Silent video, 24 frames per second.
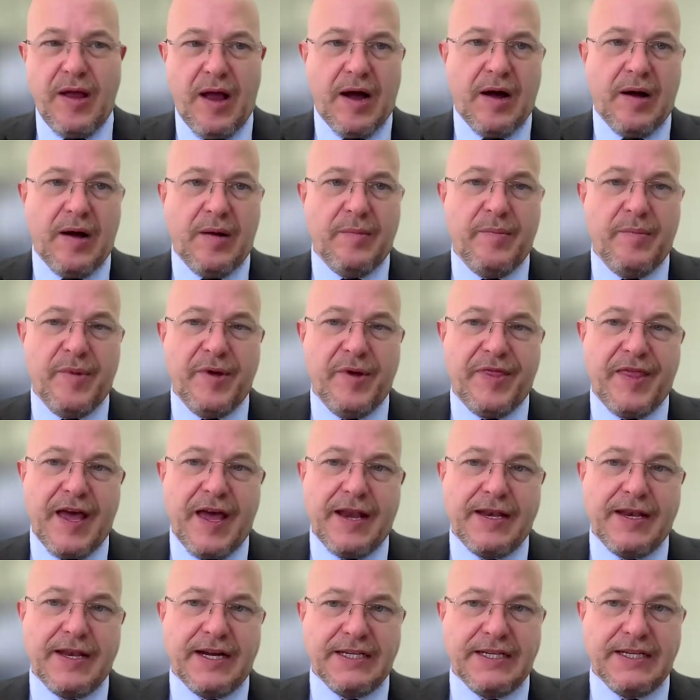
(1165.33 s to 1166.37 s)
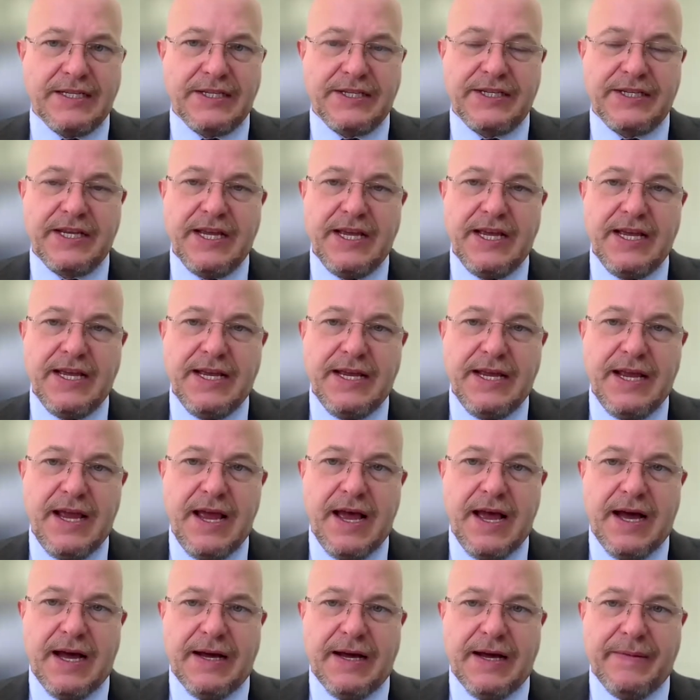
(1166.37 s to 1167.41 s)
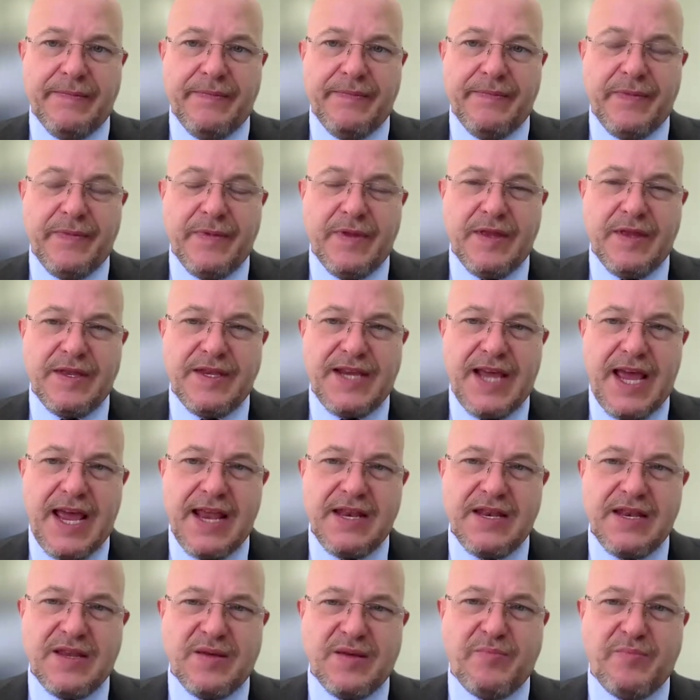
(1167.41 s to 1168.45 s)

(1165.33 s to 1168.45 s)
But that does tend